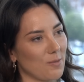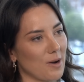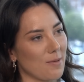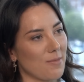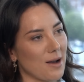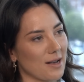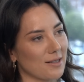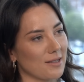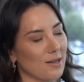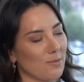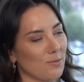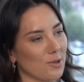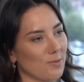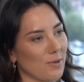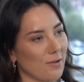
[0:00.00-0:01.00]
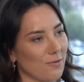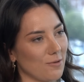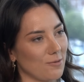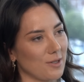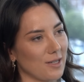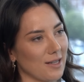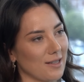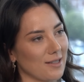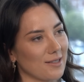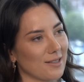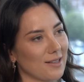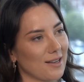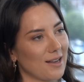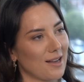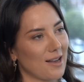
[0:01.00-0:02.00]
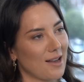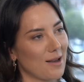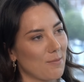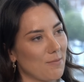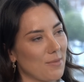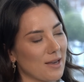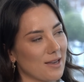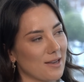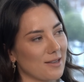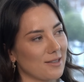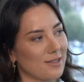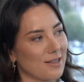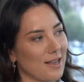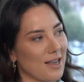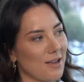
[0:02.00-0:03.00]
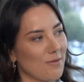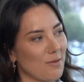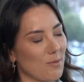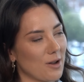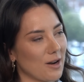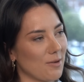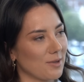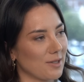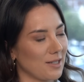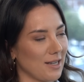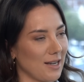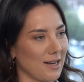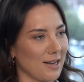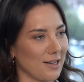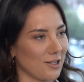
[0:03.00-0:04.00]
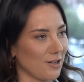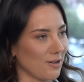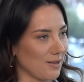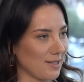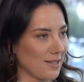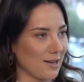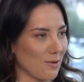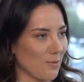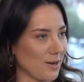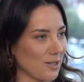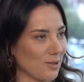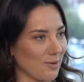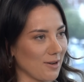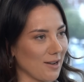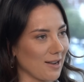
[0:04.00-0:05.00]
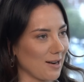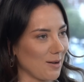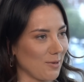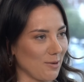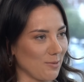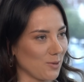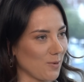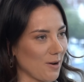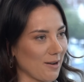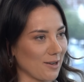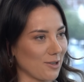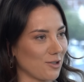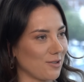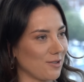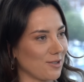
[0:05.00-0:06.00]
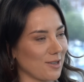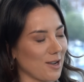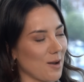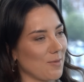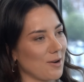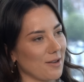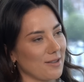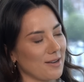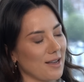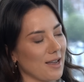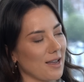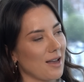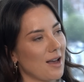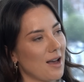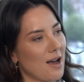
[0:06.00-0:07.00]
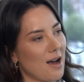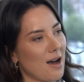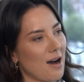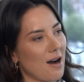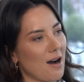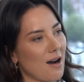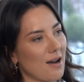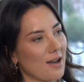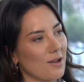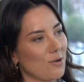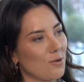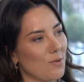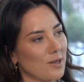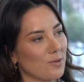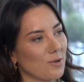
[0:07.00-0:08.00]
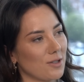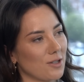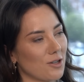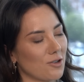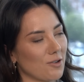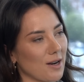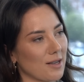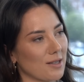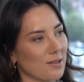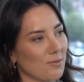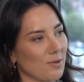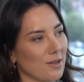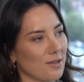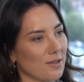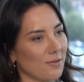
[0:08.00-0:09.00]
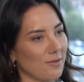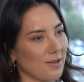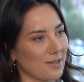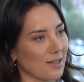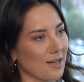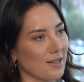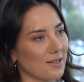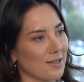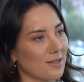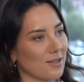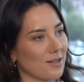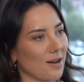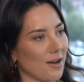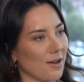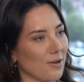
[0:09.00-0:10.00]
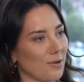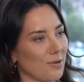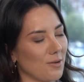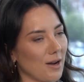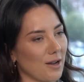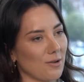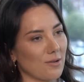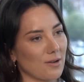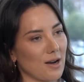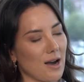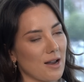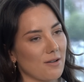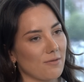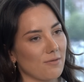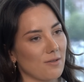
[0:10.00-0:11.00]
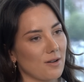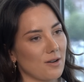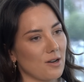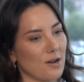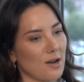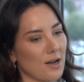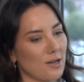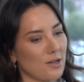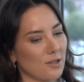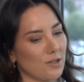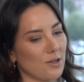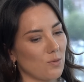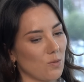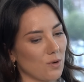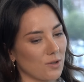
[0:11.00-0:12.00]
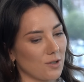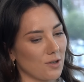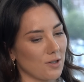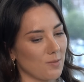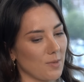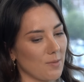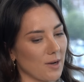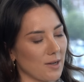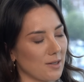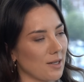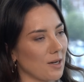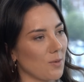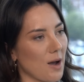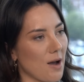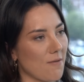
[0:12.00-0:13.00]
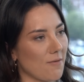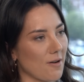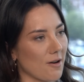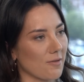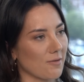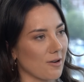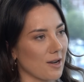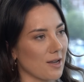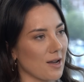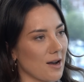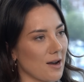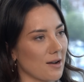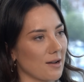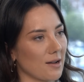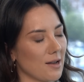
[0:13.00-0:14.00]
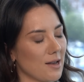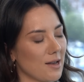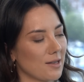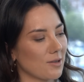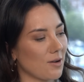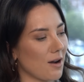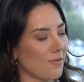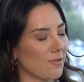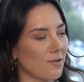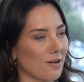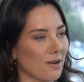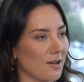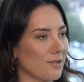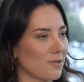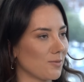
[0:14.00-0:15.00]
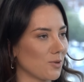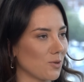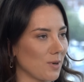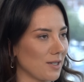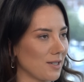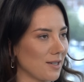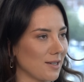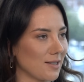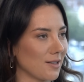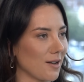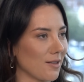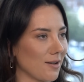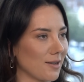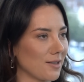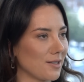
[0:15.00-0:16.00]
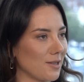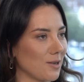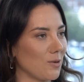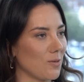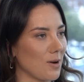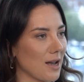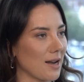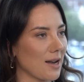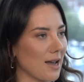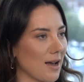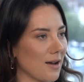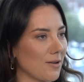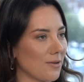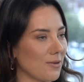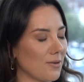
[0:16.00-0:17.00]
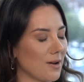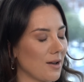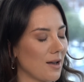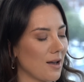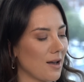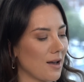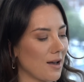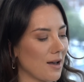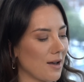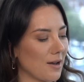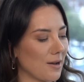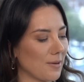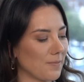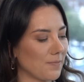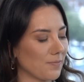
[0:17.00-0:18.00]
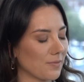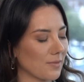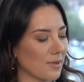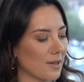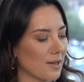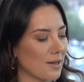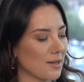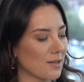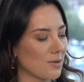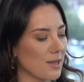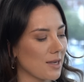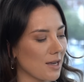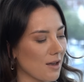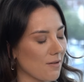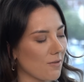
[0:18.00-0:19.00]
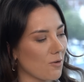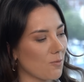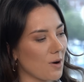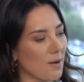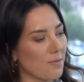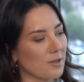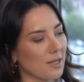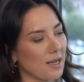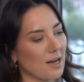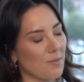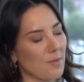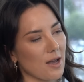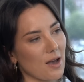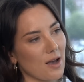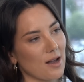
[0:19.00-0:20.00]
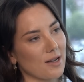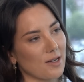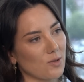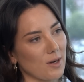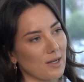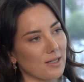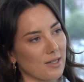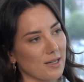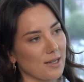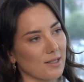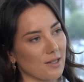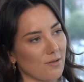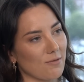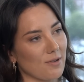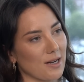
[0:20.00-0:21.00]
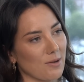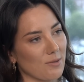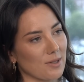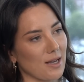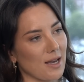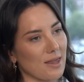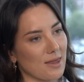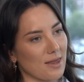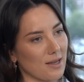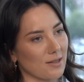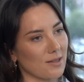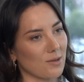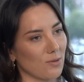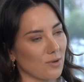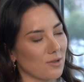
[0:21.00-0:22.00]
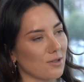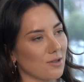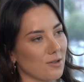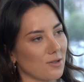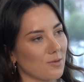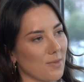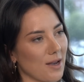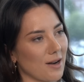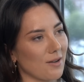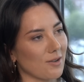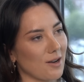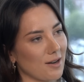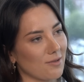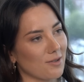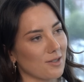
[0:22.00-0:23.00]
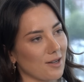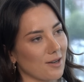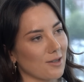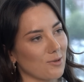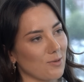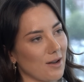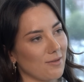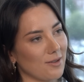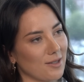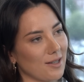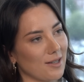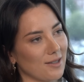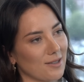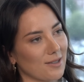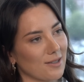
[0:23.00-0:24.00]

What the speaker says: my best in was my 40s. Because even when I was a teenager, I said I went to a nightclub and I was wearing a skirt below the knee. I always wanted to dress with a sophisticated style. I kind of understood what suited me, my silhouette, very, very young. So I've got clothes from 20 years ago that I still wear now. So I think it evolved, but I'd say like my early 20s, I really was like, this is what suits me. And I've kind of stuck to it ever since.